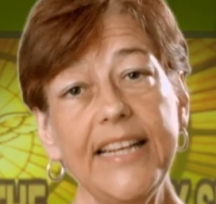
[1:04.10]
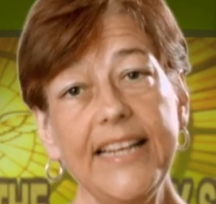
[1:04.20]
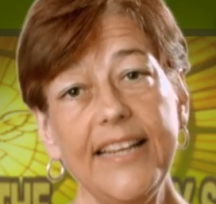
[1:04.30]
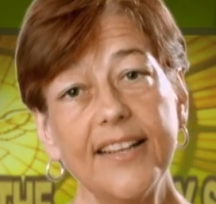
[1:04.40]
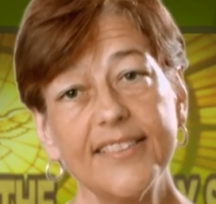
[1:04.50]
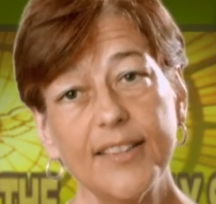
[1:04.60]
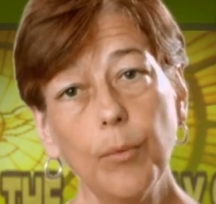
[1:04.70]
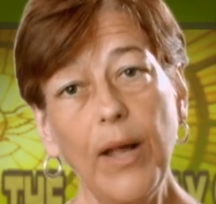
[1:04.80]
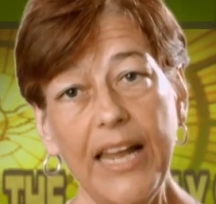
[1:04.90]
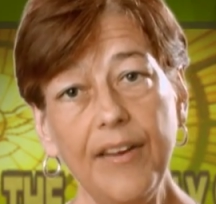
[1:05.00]
lead us
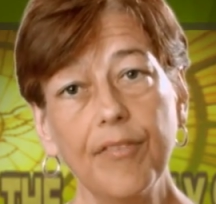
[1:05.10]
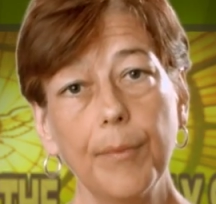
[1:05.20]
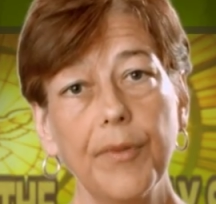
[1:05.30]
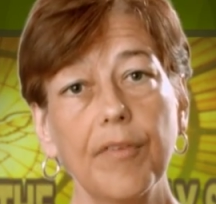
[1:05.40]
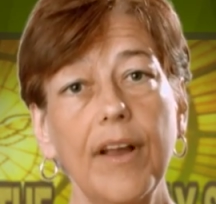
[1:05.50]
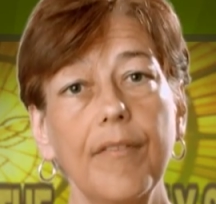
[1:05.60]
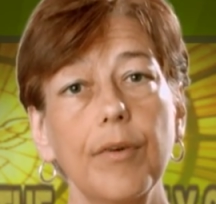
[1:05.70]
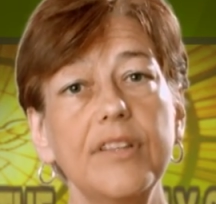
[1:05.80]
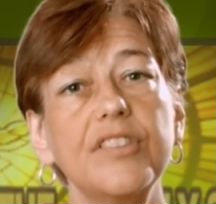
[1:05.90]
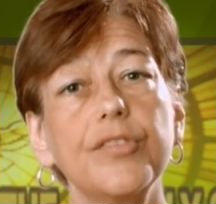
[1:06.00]
away from the
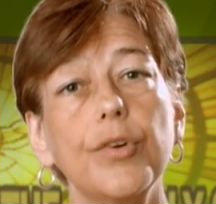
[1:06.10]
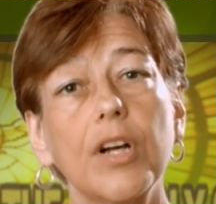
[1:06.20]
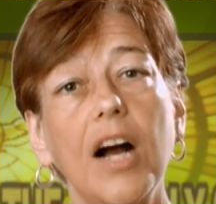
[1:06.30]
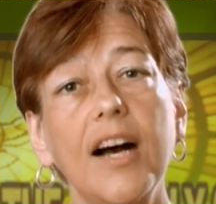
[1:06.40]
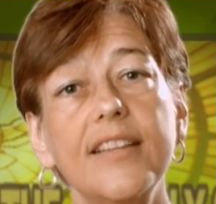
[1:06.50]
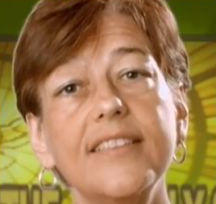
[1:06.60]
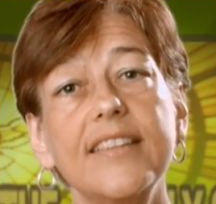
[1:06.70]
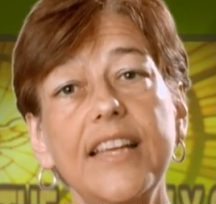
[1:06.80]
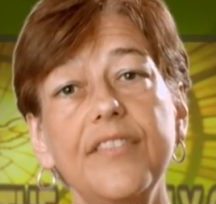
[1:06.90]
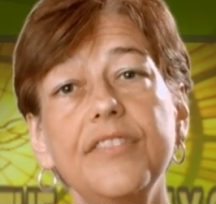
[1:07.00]
reverence for God's
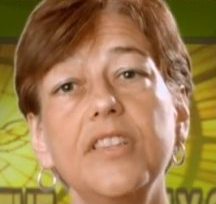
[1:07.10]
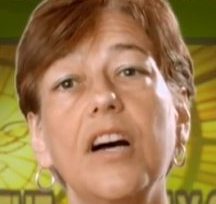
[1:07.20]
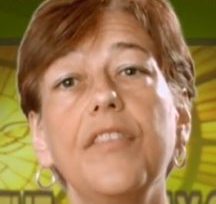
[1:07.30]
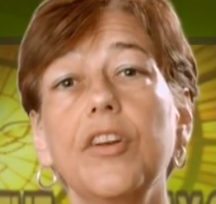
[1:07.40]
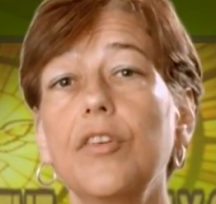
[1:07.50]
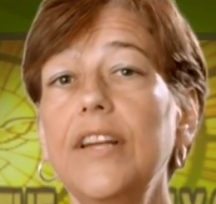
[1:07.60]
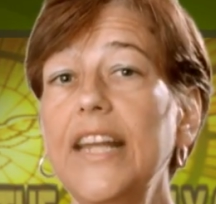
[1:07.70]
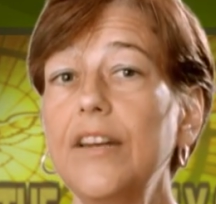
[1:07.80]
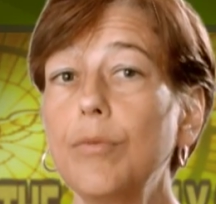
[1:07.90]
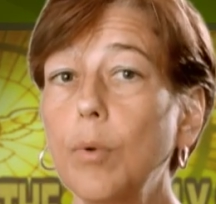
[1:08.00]
gift of the
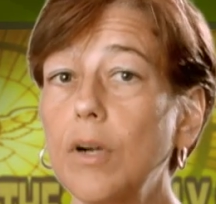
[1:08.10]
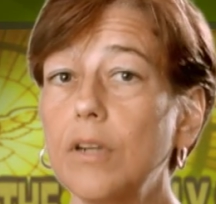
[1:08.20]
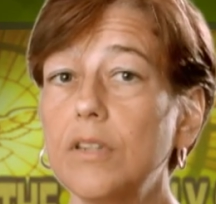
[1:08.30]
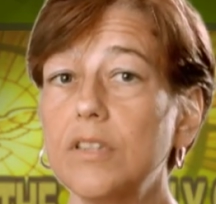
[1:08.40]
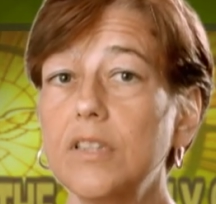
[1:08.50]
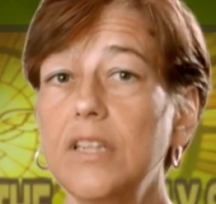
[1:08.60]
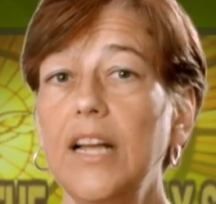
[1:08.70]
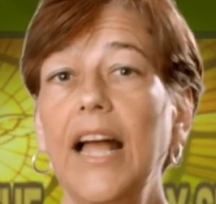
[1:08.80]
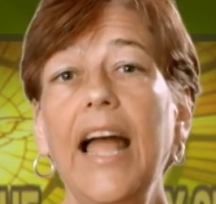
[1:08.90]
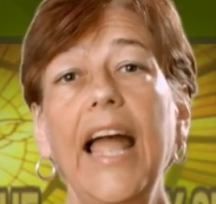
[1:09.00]
creative world,
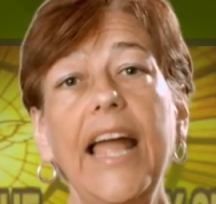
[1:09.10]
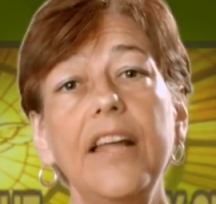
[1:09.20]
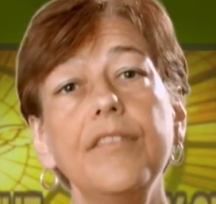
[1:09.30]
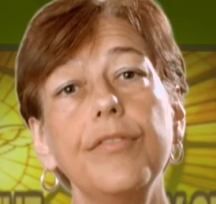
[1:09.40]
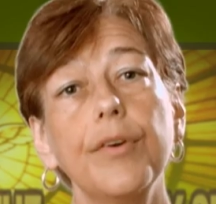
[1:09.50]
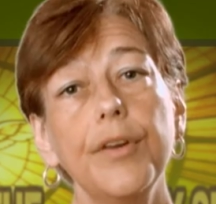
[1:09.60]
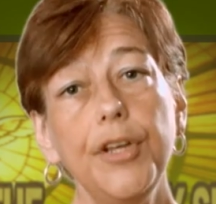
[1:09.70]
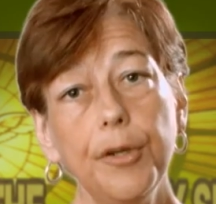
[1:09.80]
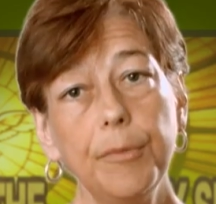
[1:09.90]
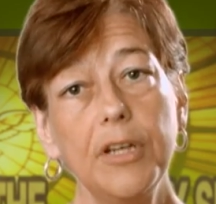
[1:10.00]
and for
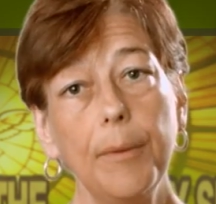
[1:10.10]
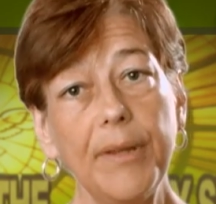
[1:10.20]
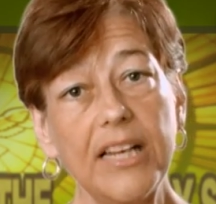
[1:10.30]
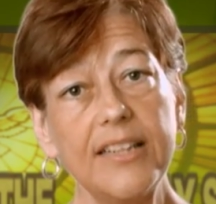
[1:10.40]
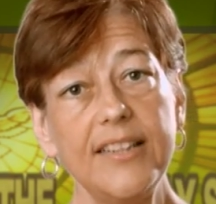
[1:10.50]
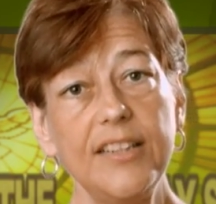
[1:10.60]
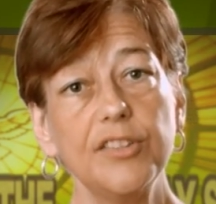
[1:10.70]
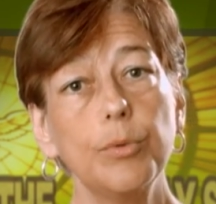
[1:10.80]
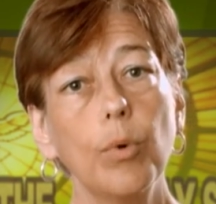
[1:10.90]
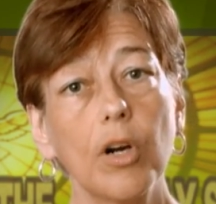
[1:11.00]
human ability
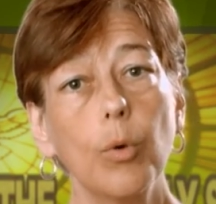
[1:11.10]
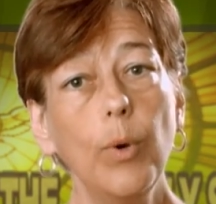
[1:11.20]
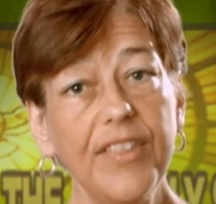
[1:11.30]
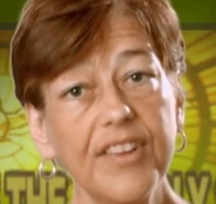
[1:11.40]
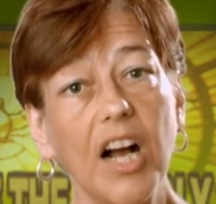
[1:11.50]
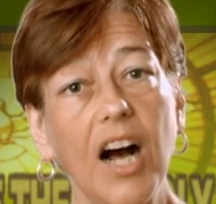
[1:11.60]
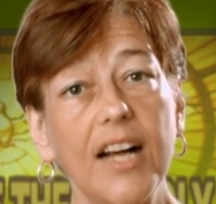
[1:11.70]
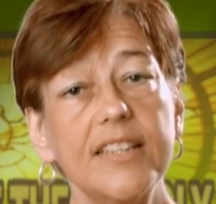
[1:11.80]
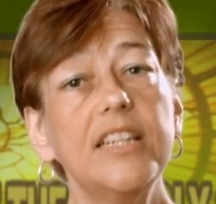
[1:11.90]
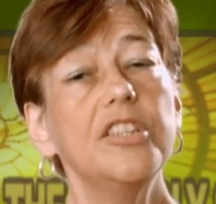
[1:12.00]
to work with
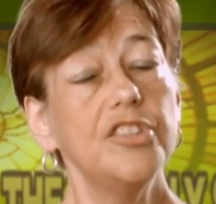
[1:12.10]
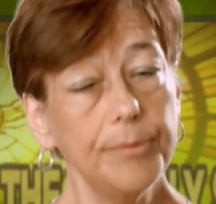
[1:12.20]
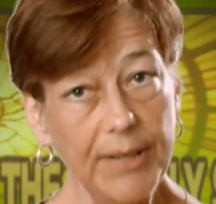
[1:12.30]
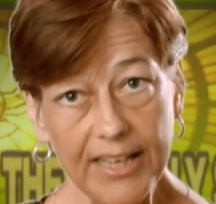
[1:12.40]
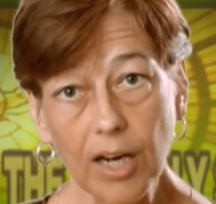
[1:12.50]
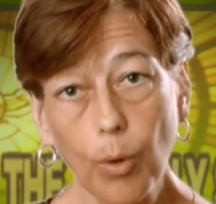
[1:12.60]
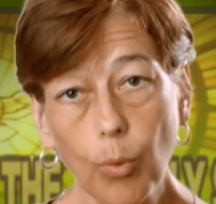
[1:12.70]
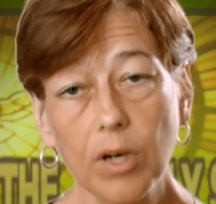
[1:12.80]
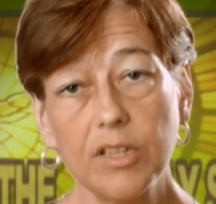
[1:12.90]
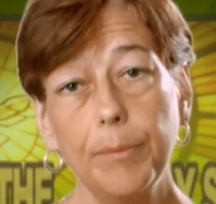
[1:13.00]
God to make our
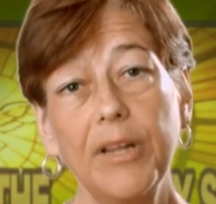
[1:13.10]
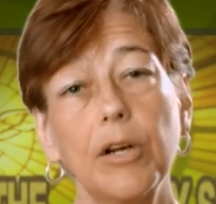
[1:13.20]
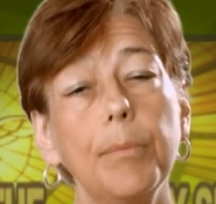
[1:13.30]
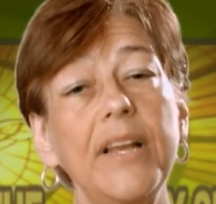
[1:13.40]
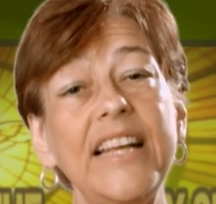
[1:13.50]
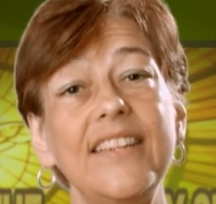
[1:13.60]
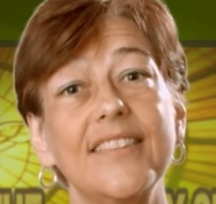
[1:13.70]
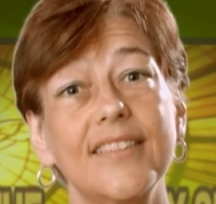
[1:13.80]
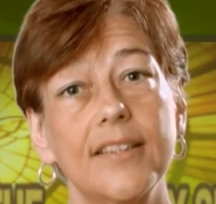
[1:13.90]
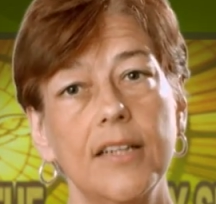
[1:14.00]
world a better
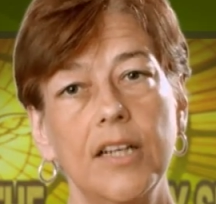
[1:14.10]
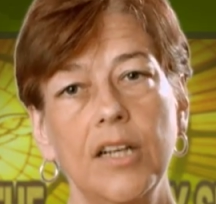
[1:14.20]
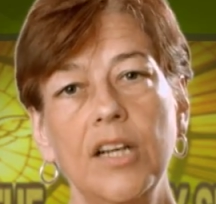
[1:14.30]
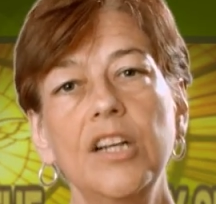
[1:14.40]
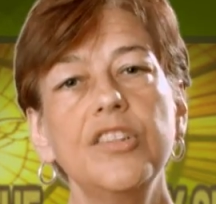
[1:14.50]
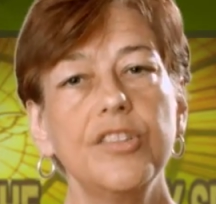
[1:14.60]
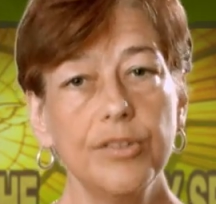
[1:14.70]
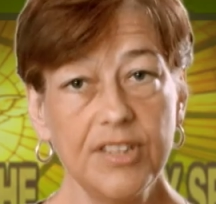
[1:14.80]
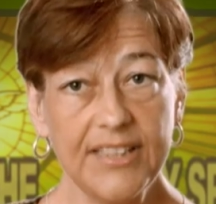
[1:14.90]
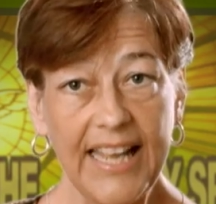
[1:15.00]
place.
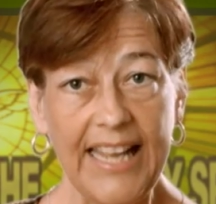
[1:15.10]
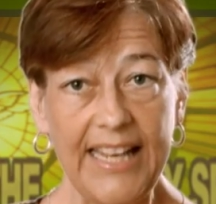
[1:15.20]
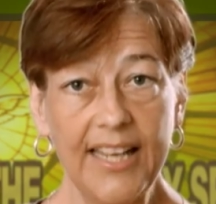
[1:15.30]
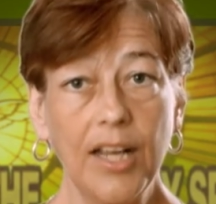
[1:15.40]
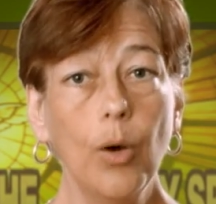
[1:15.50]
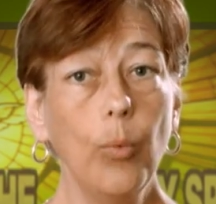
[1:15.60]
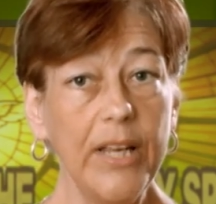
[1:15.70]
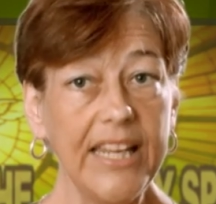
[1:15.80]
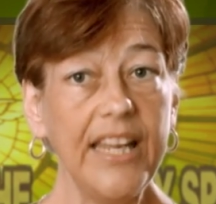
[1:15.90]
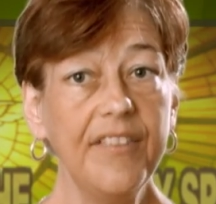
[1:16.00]
So today,
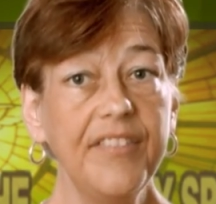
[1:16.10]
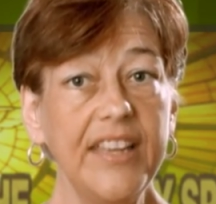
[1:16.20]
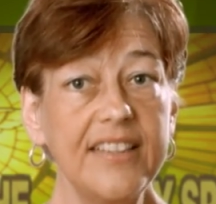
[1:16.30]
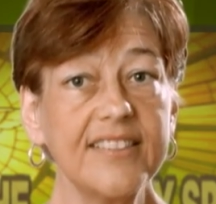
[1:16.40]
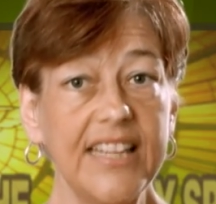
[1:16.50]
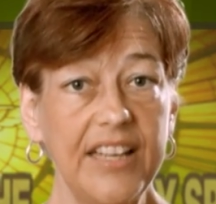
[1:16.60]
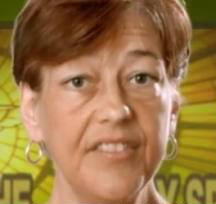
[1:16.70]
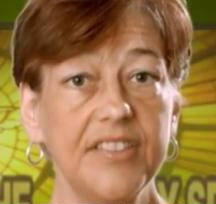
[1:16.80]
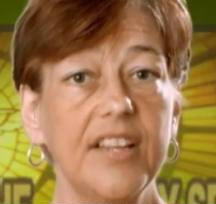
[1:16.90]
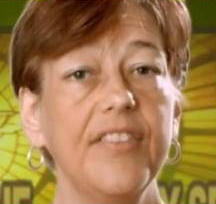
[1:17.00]
we give this
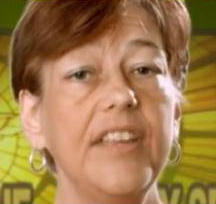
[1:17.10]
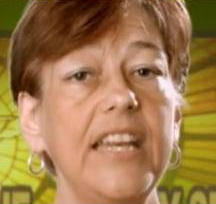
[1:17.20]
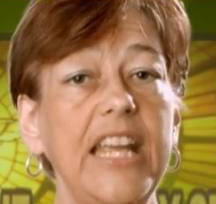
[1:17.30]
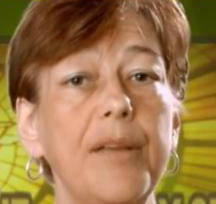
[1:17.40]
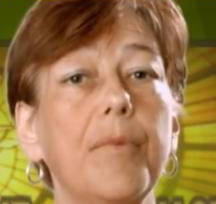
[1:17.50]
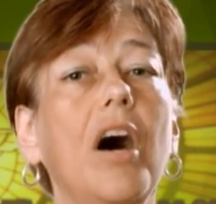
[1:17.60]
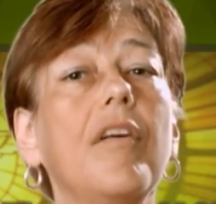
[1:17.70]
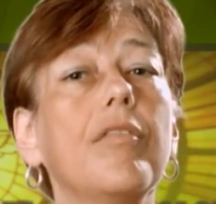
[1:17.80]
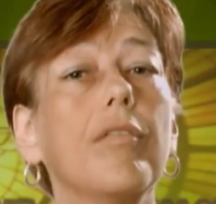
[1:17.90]
gift the name of